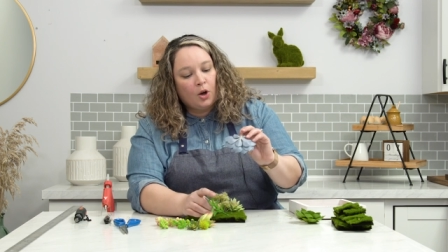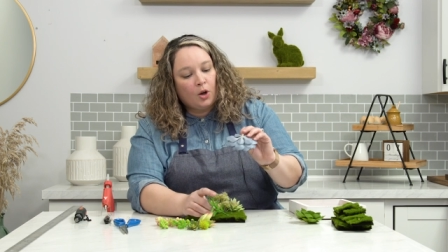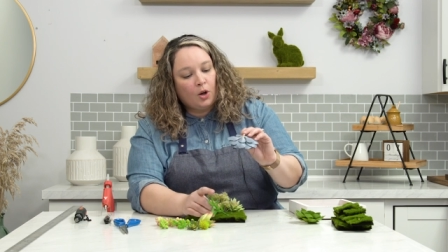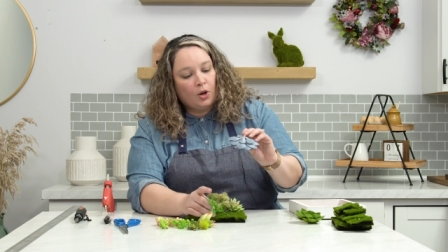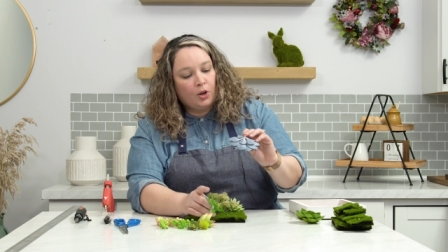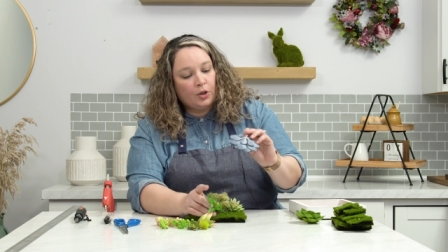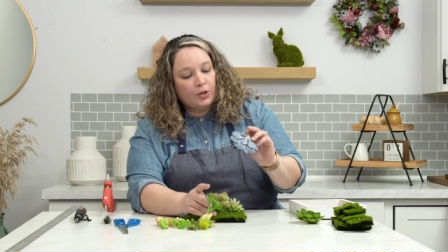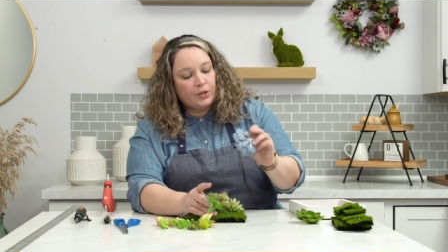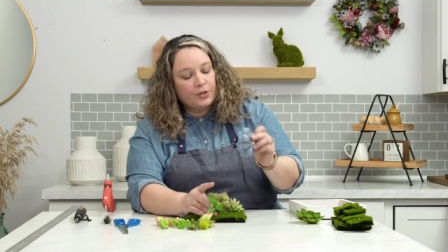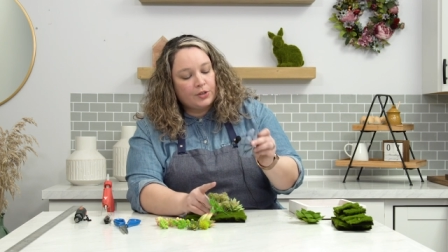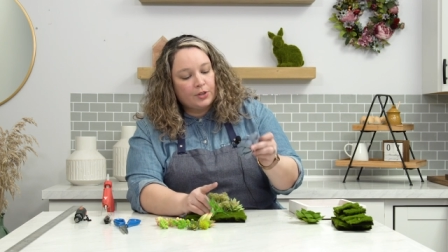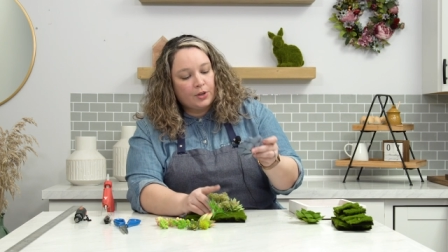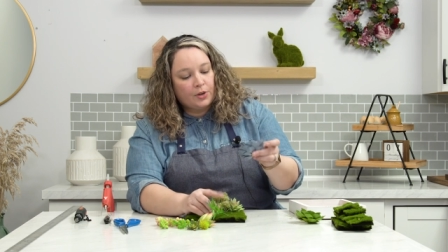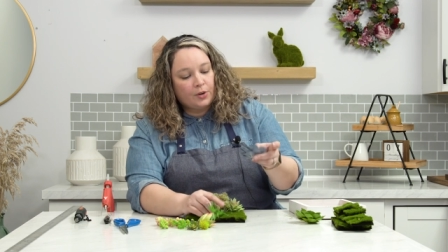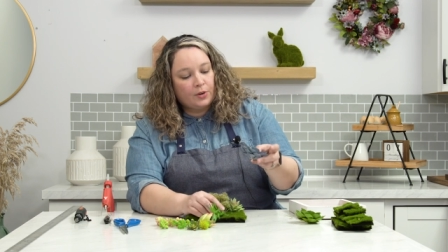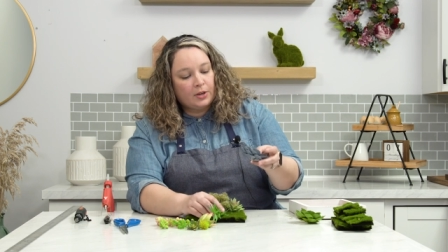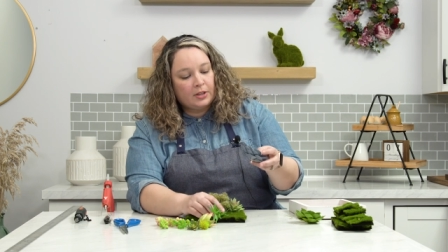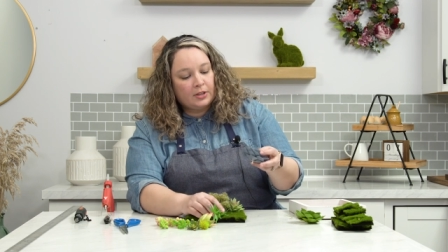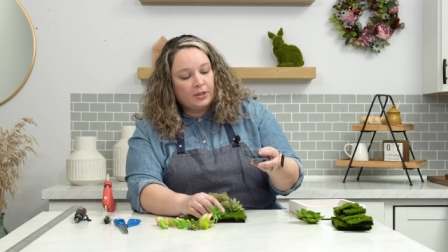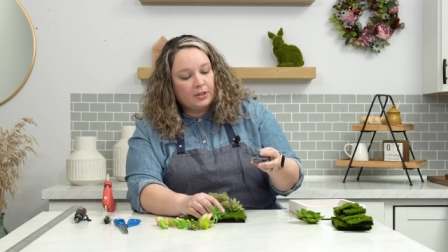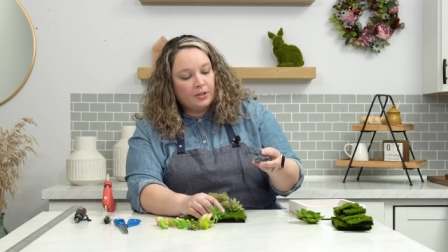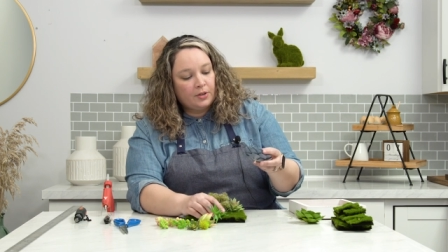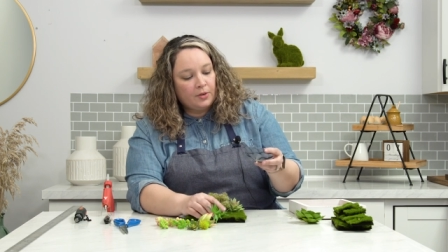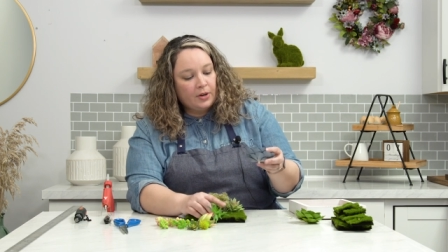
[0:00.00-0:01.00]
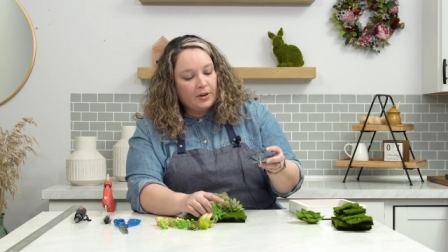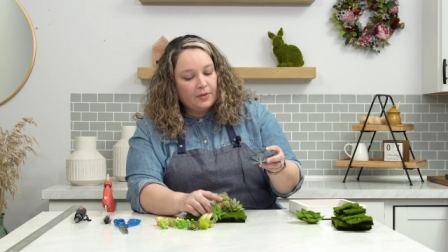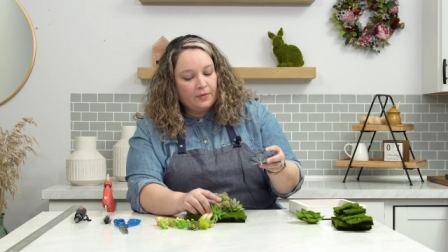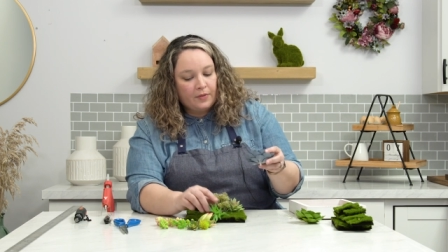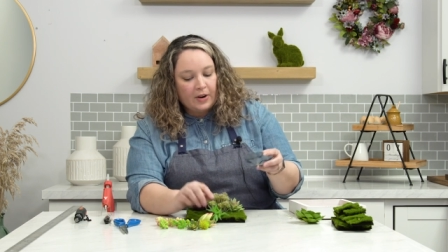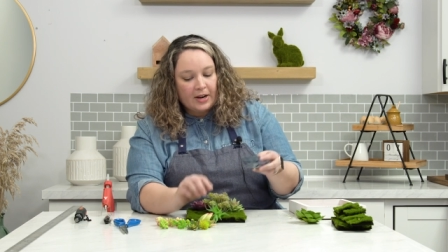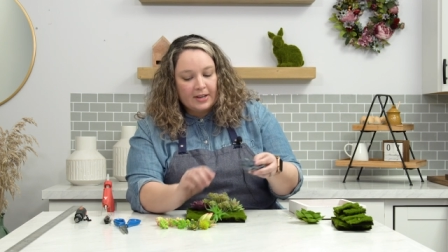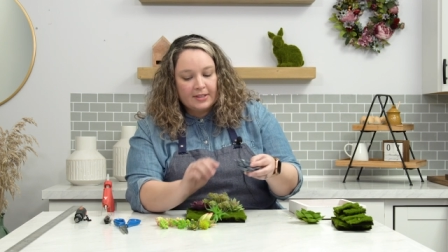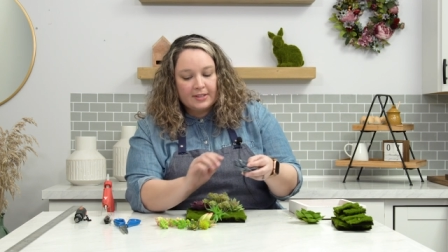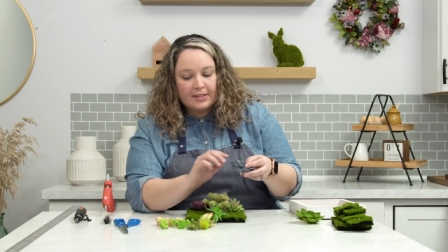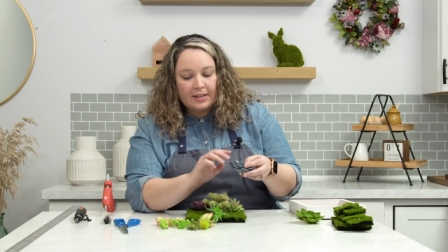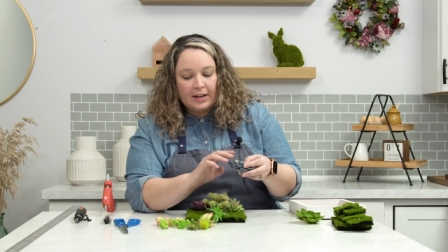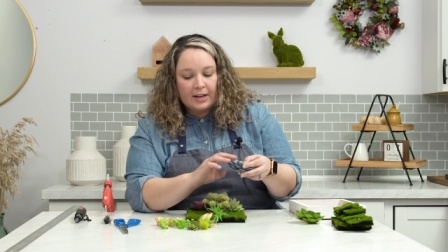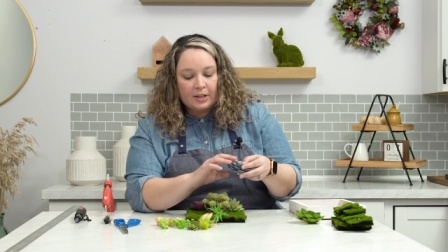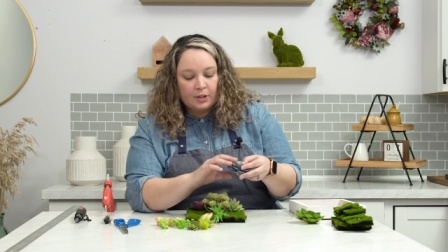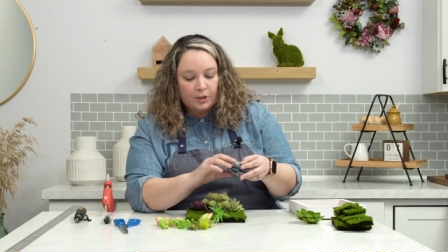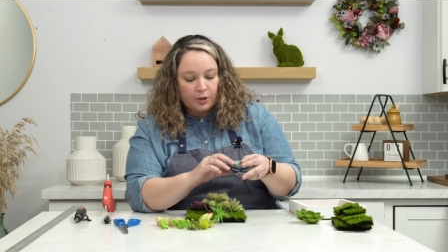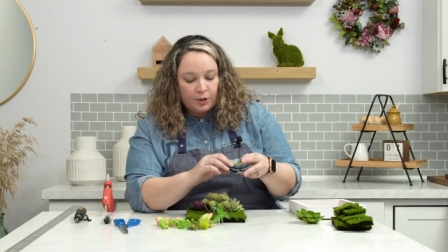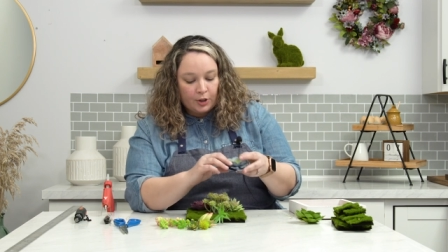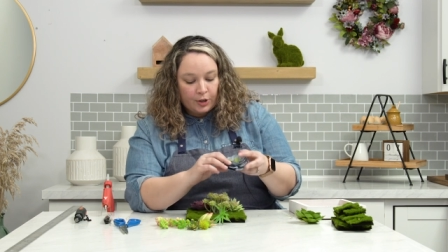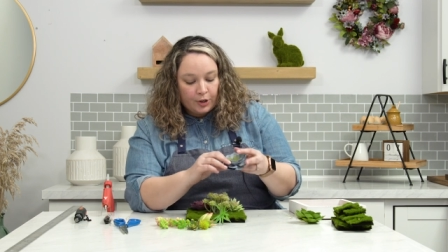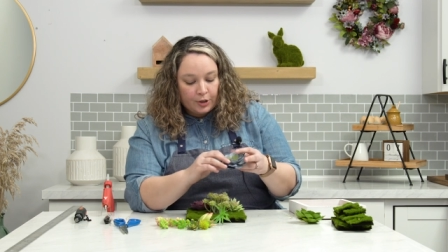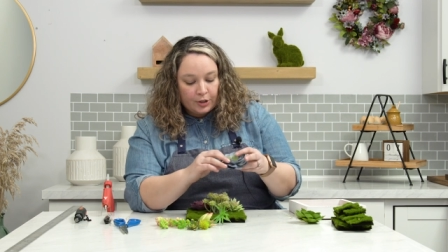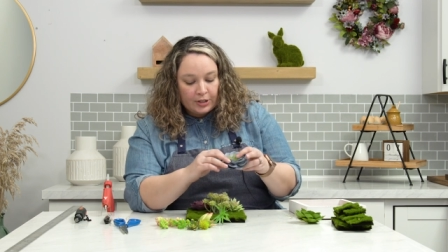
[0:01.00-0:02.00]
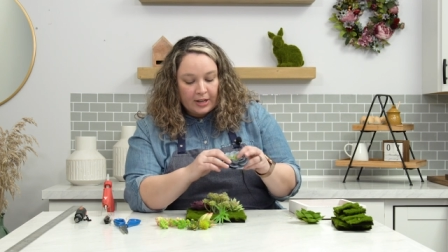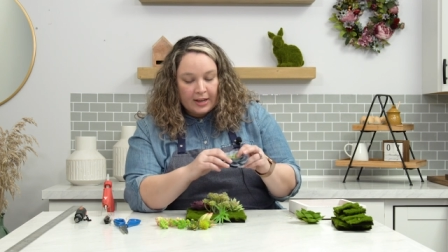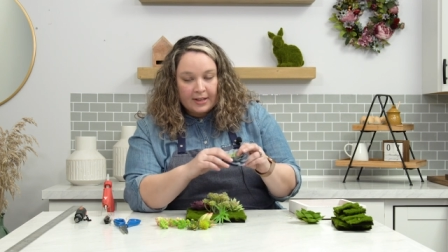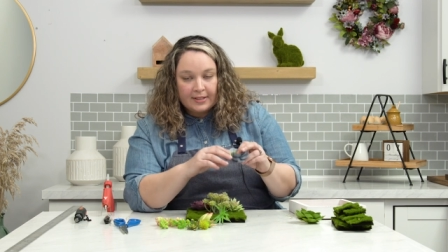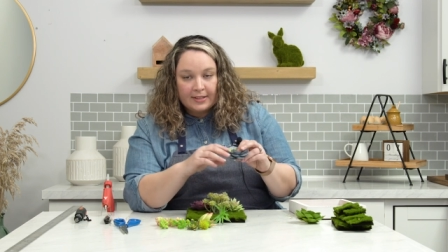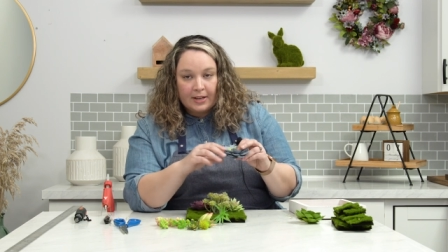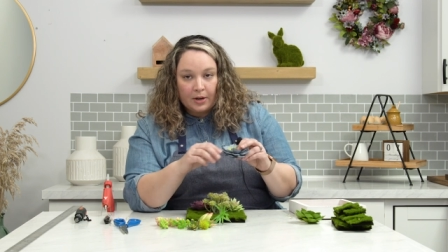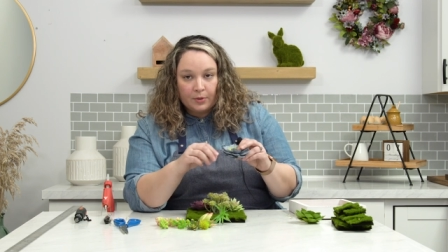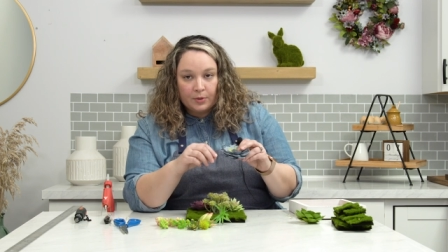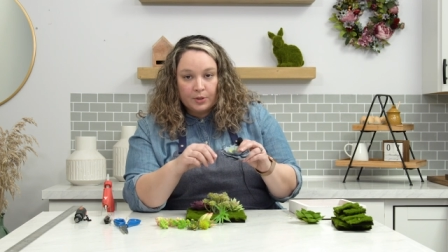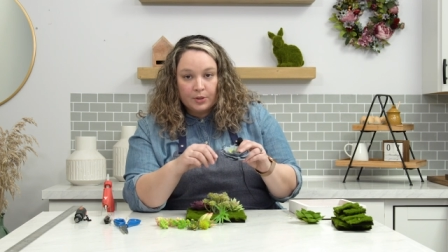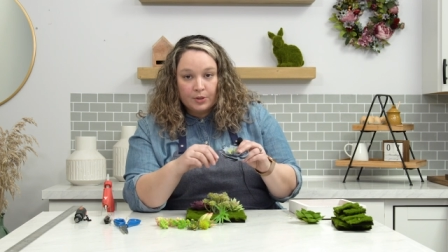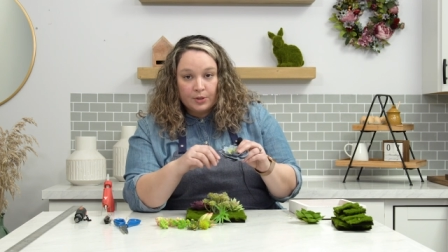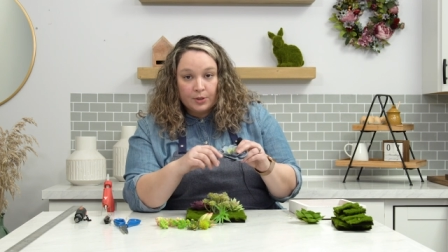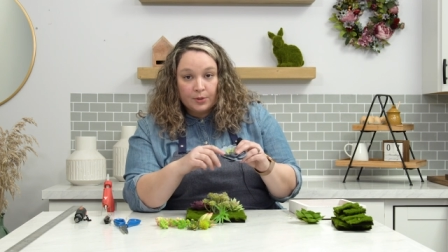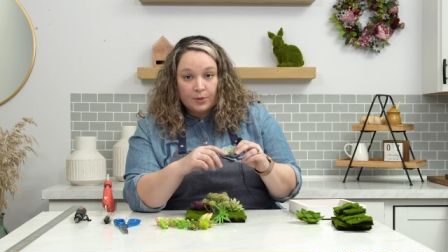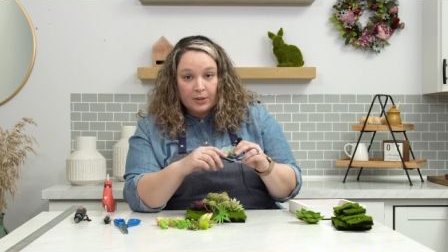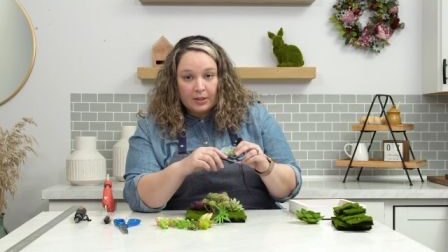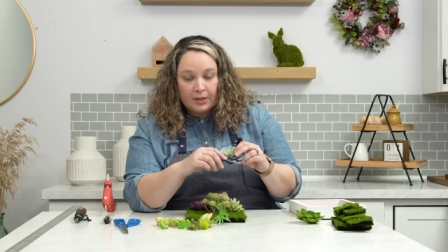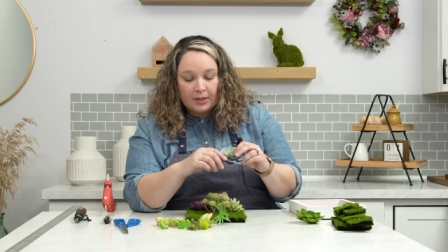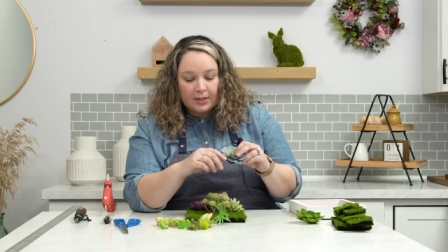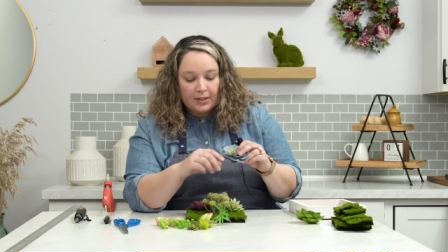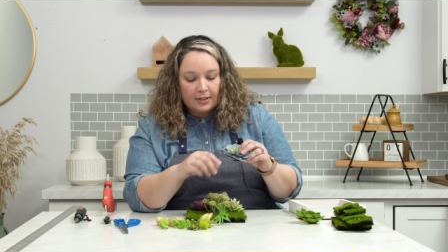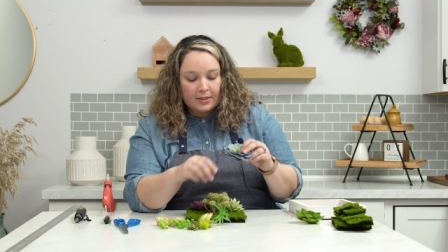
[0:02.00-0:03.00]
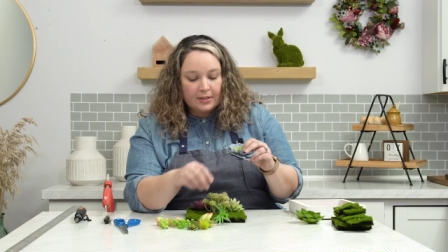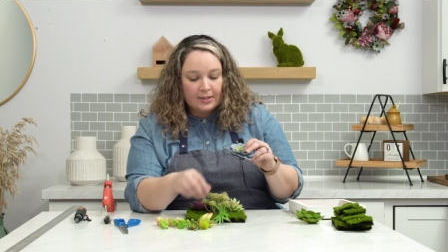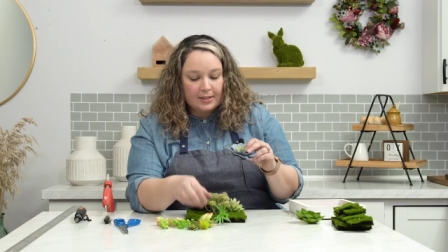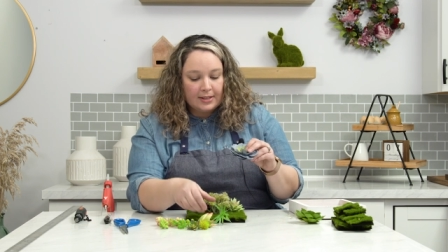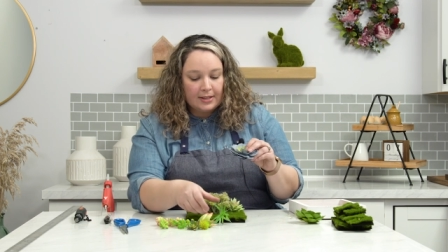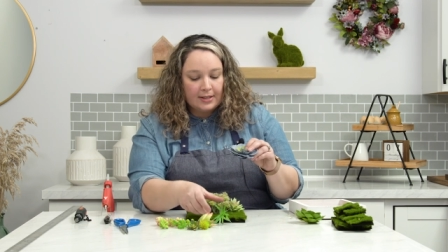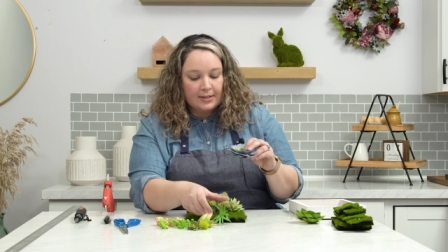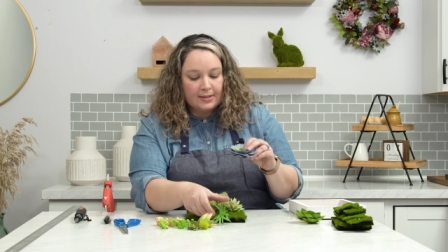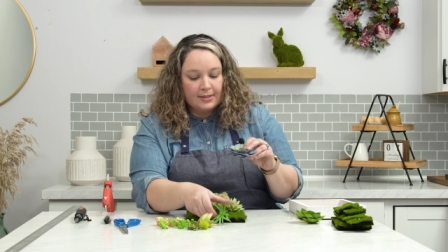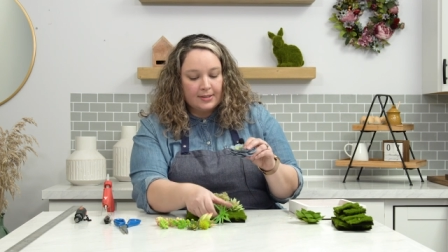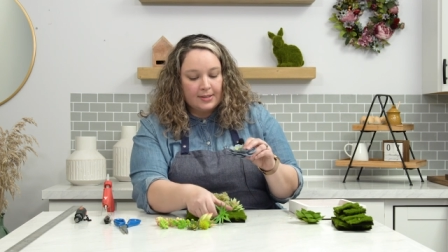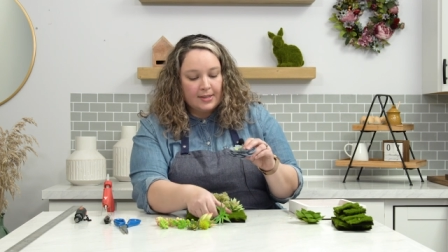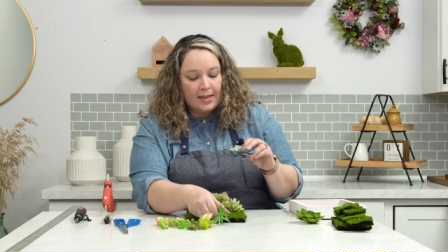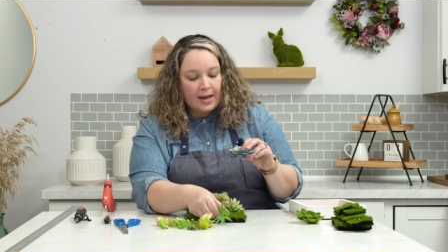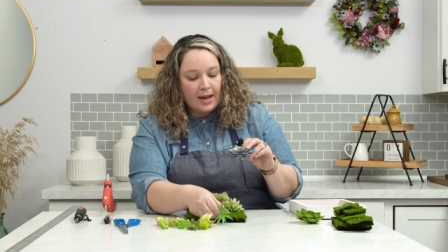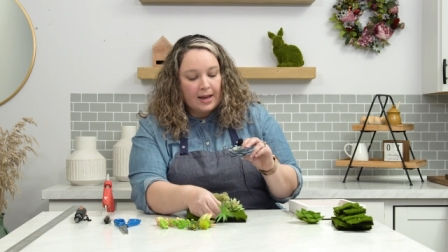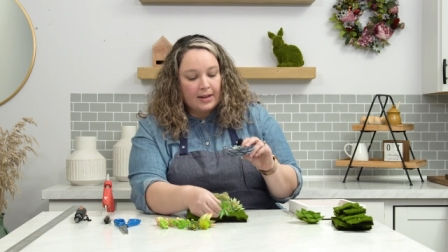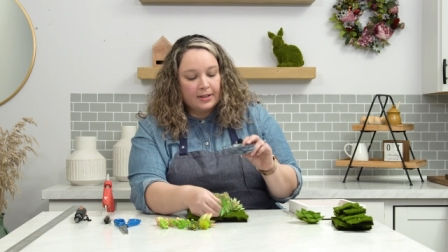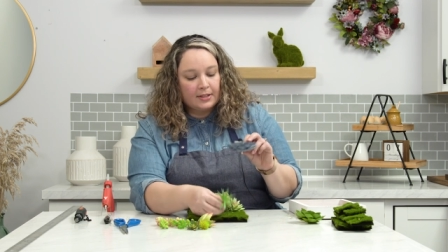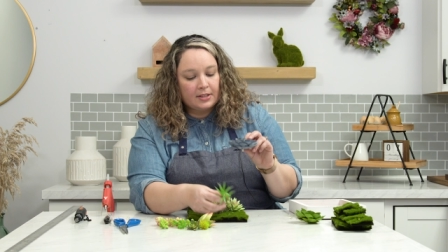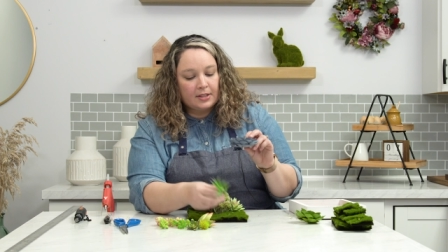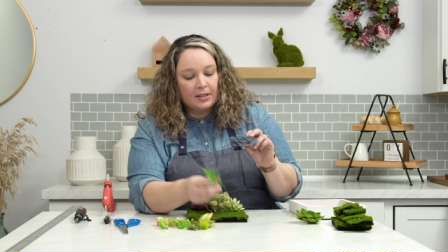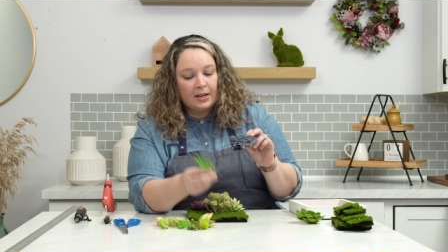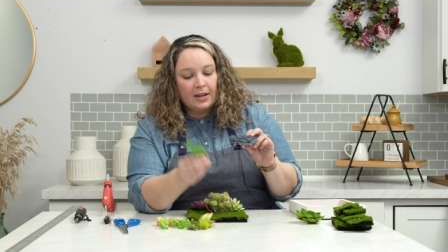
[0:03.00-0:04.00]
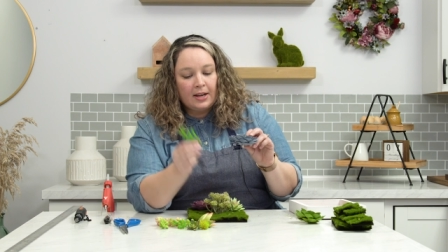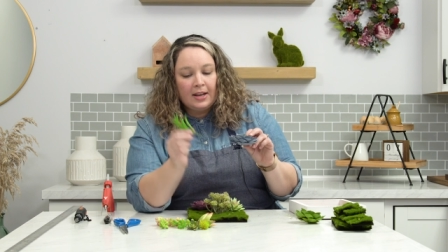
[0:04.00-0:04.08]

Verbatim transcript: Also, a little advice that I learned as I was doing this is that